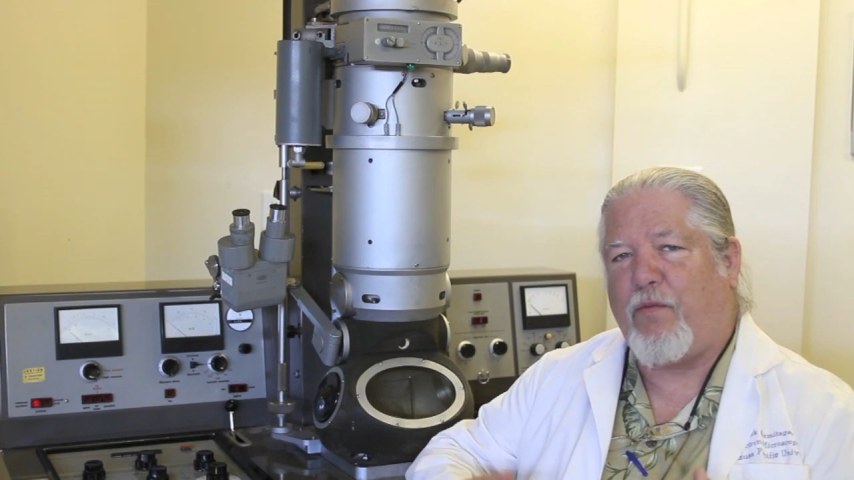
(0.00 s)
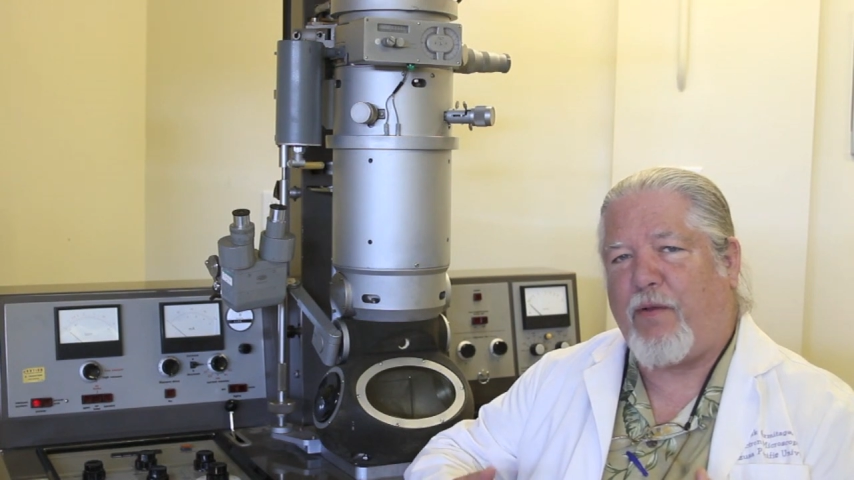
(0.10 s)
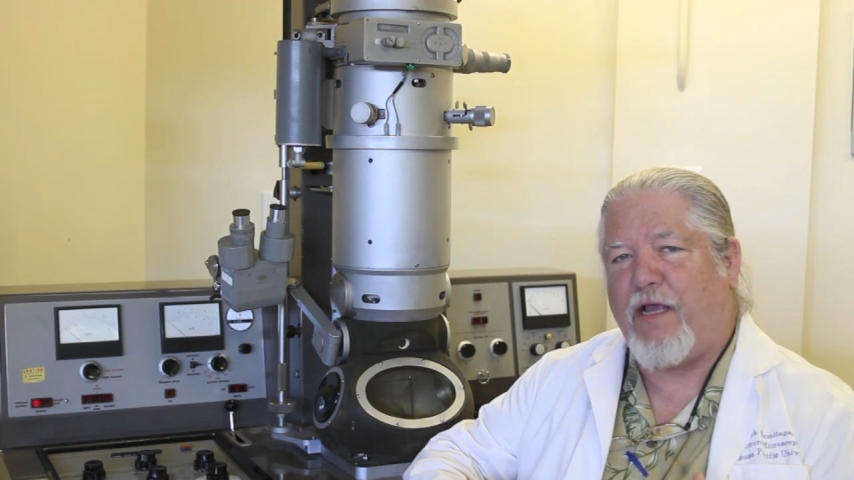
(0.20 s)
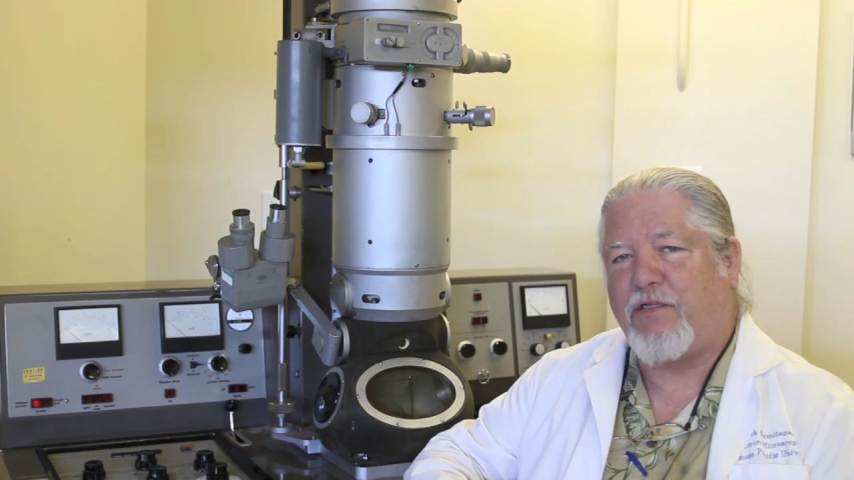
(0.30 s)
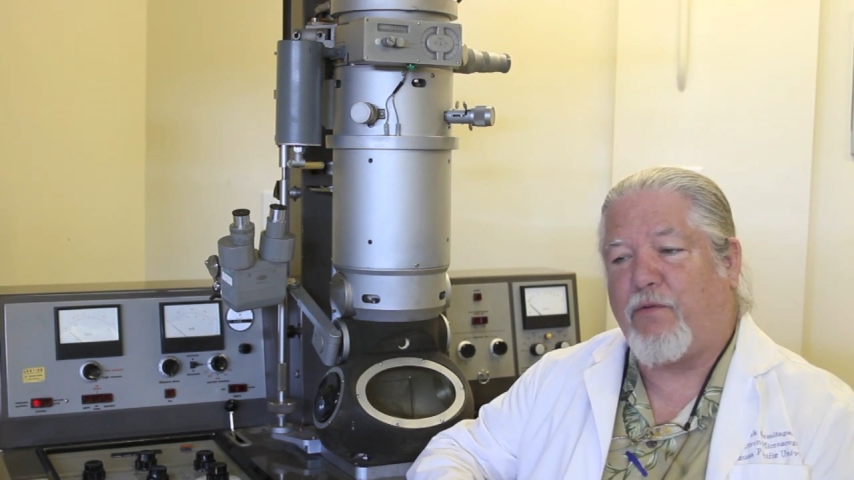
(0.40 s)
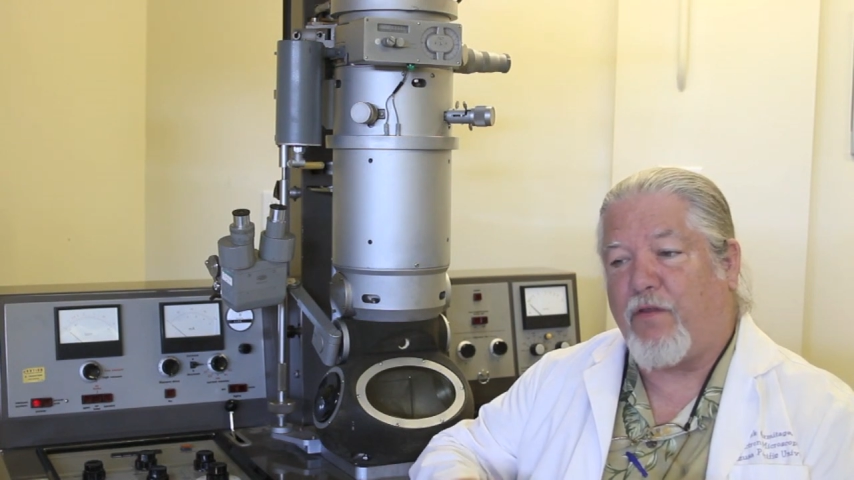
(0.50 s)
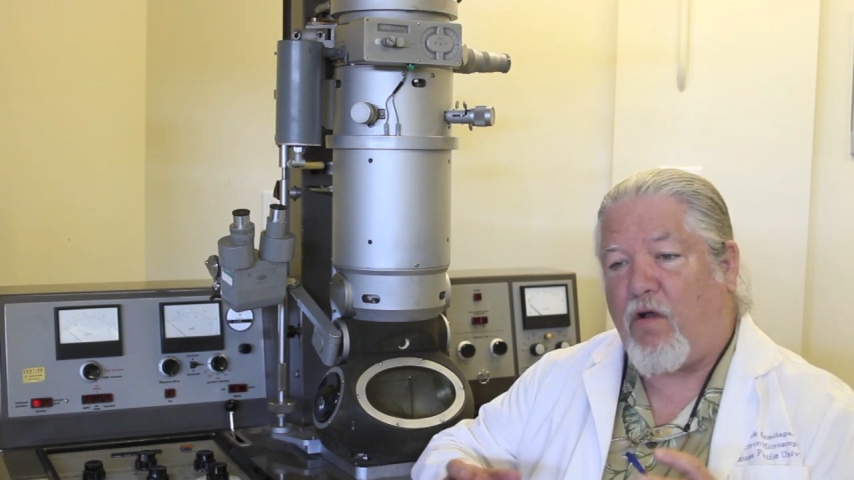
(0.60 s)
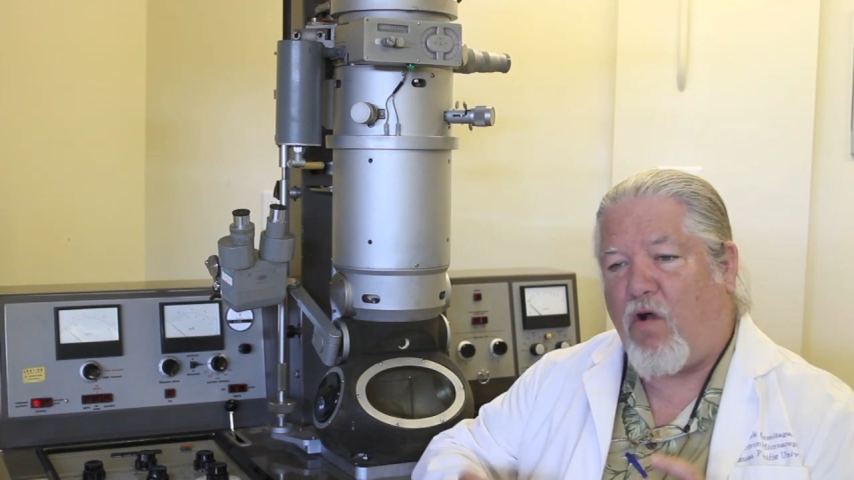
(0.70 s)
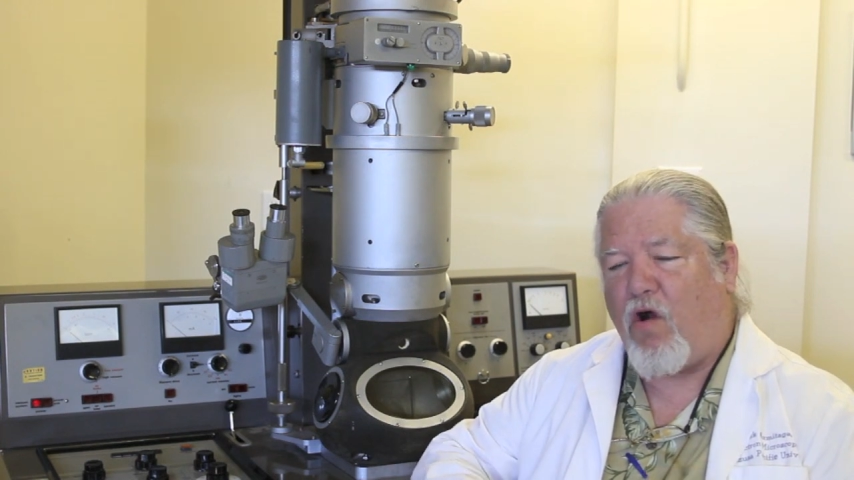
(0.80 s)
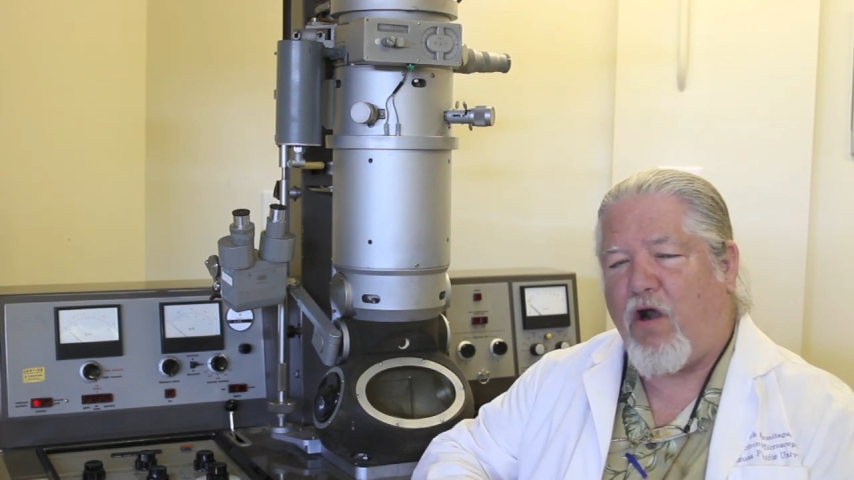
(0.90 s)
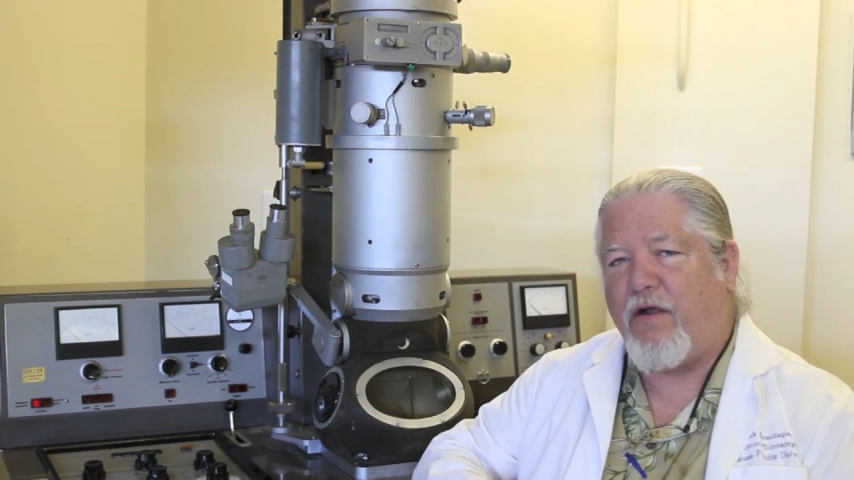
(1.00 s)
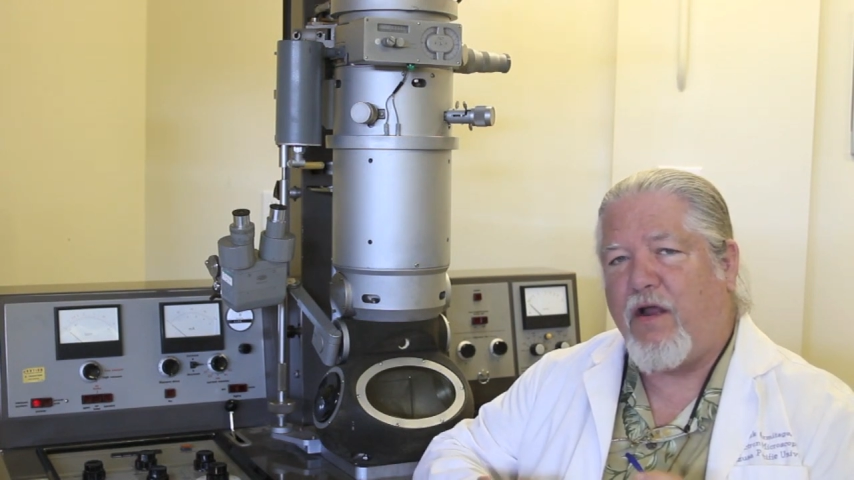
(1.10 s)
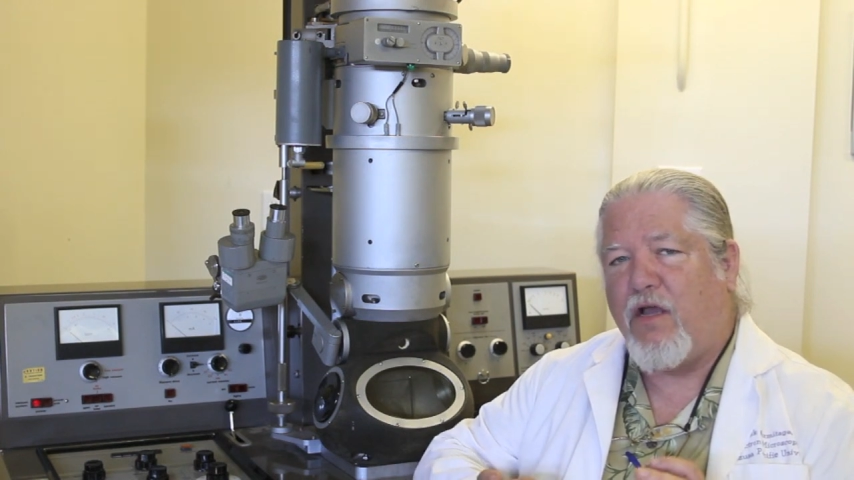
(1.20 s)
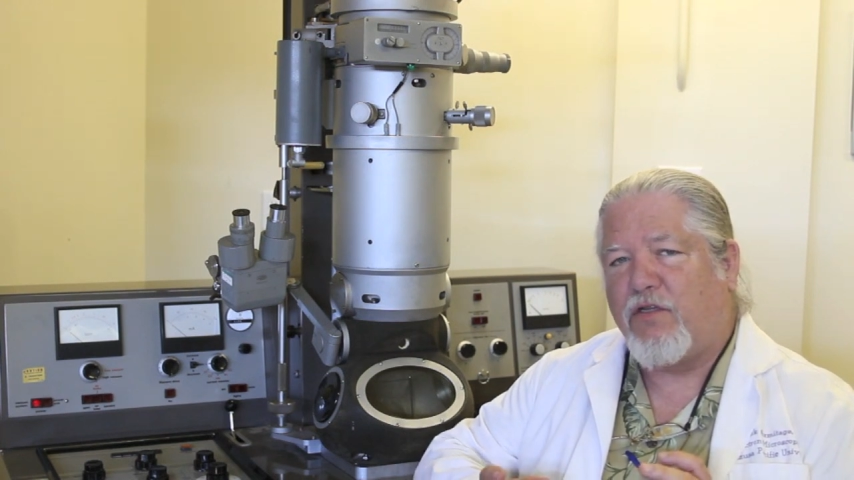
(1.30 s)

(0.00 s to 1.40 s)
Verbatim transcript: replaced with the hard